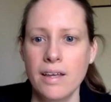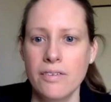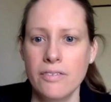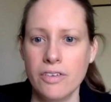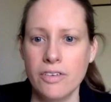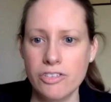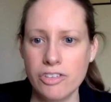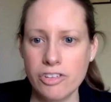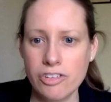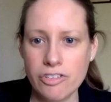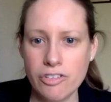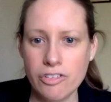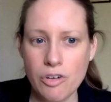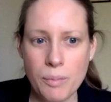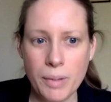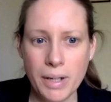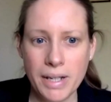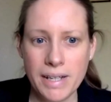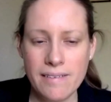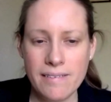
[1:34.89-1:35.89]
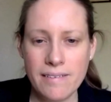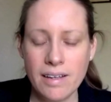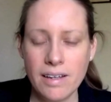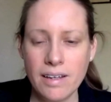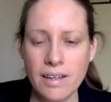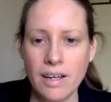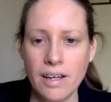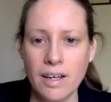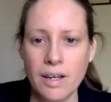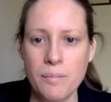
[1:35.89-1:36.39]
So just a
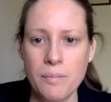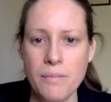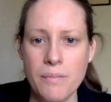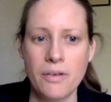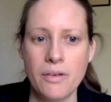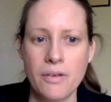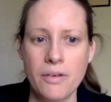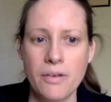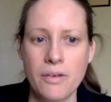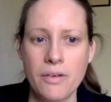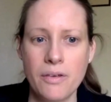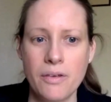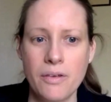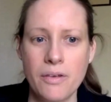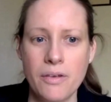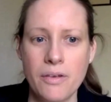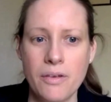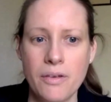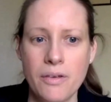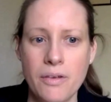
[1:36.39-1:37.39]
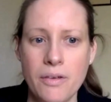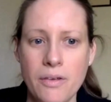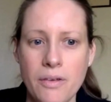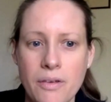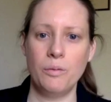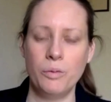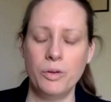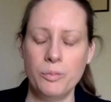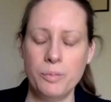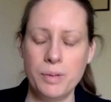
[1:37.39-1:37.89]
reminder that we
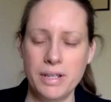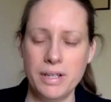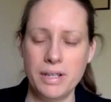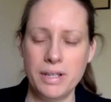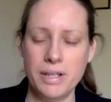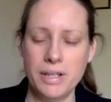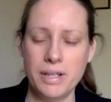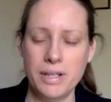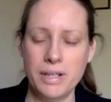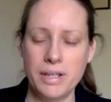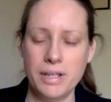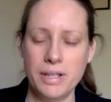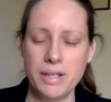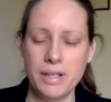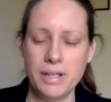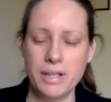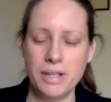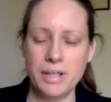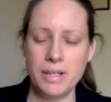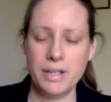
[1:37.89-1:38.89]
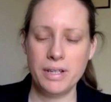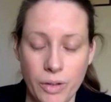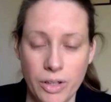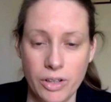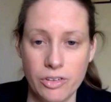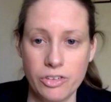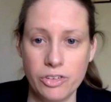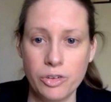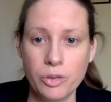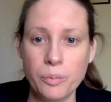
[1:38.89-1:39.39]
are recording this
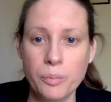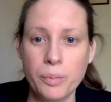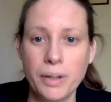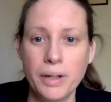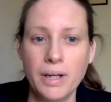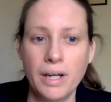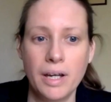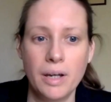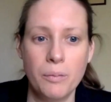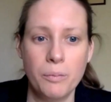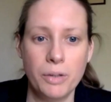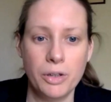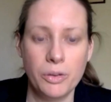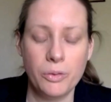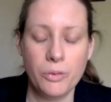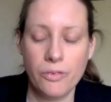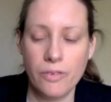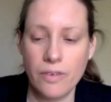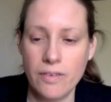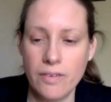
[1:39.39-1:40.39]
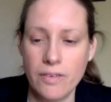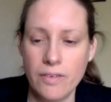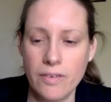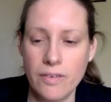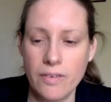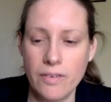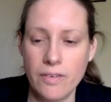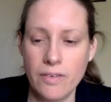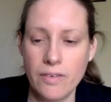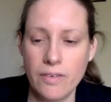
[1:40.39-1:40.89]
workshop, and we'll also
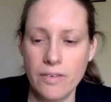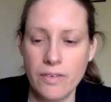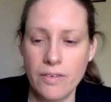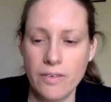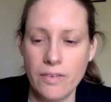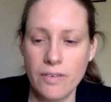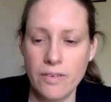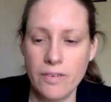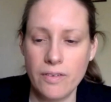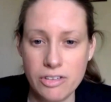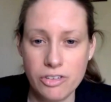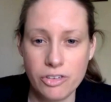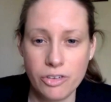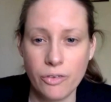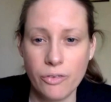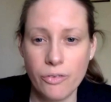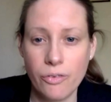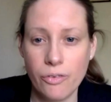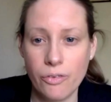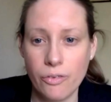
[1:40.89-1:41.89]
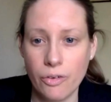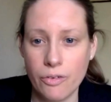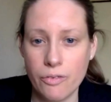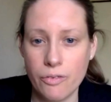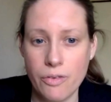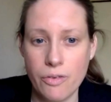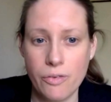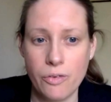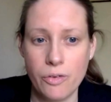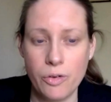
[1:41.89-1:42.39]
take a few screenshots
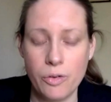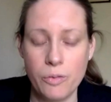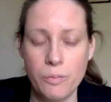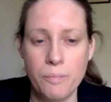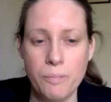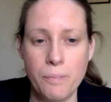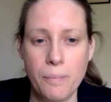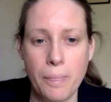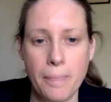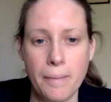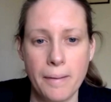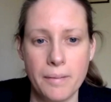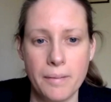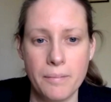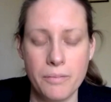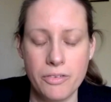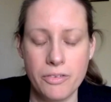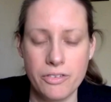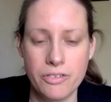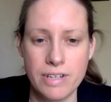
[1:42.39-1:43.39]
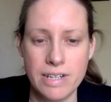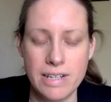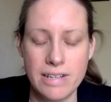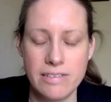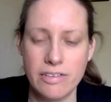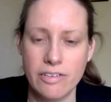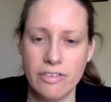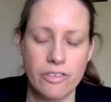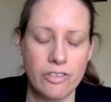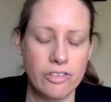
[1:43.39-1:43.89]
of the Zoom screen
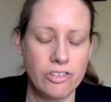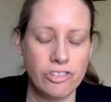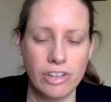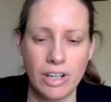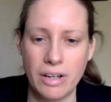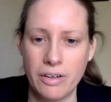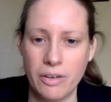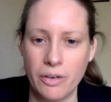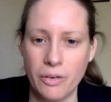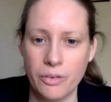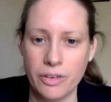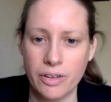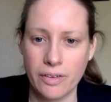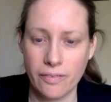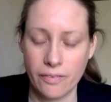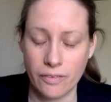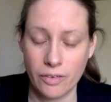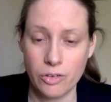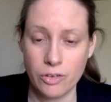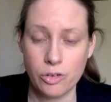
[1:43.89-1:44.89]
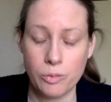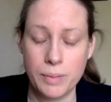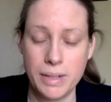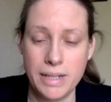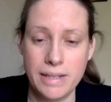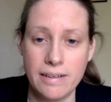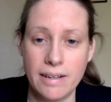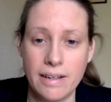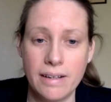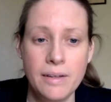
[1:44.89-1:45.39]
just to share on our social
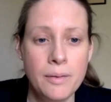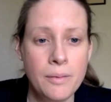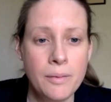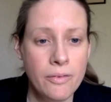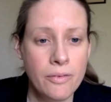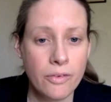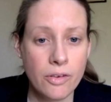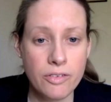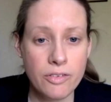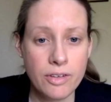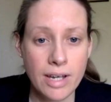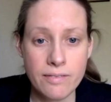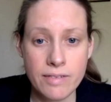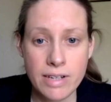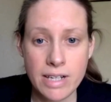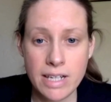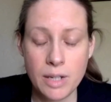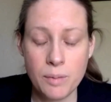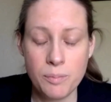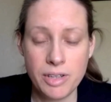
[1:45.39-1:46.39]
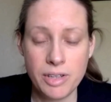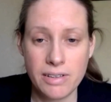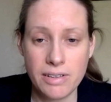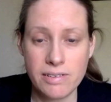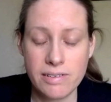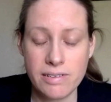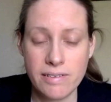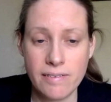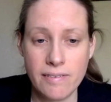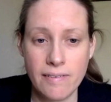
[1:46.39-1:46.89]
media. So if you have any
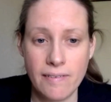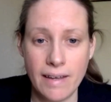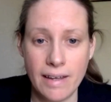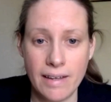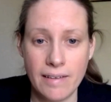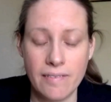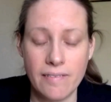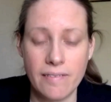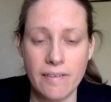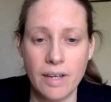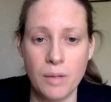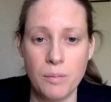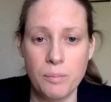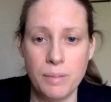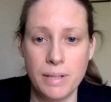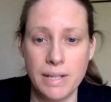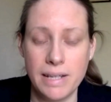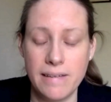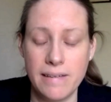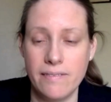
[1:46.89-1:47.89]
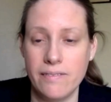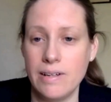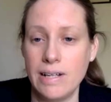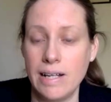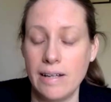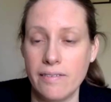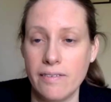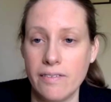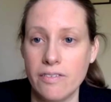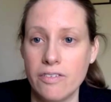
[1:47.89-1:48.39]
objections to that, please do
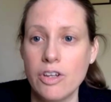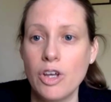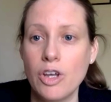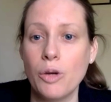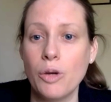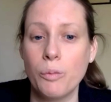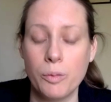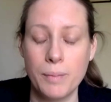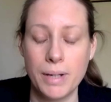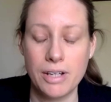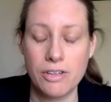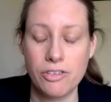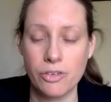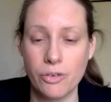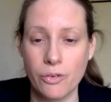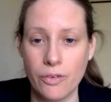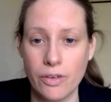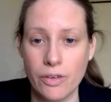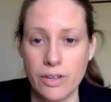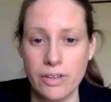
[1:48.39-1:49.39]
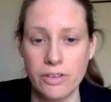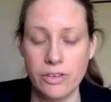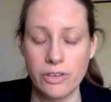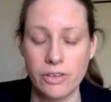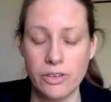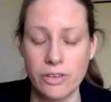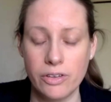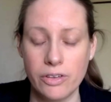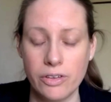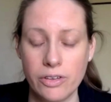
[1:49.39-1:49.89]
let us know. We'll make sure that
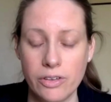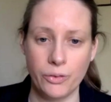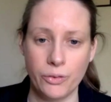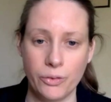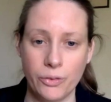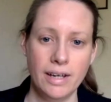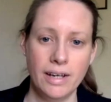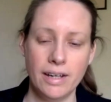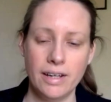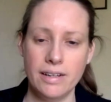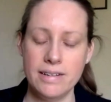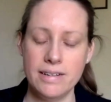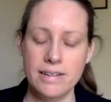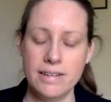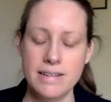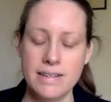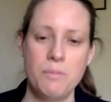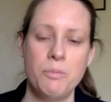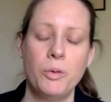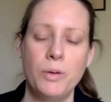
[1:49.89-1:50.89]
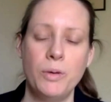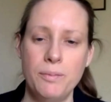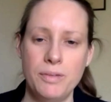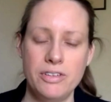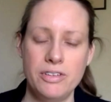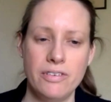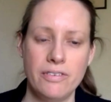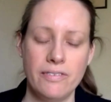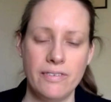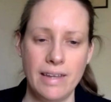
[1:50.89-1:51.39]
your name or
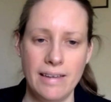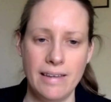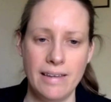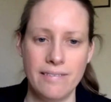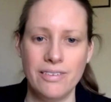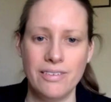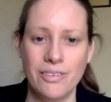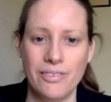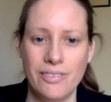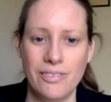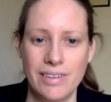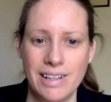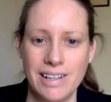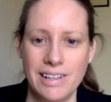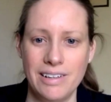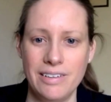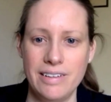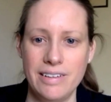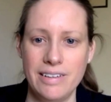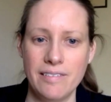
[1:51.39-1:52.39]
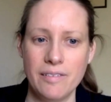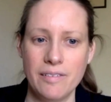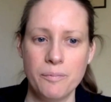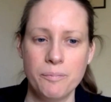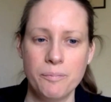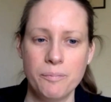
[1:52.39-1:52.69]
image is not included.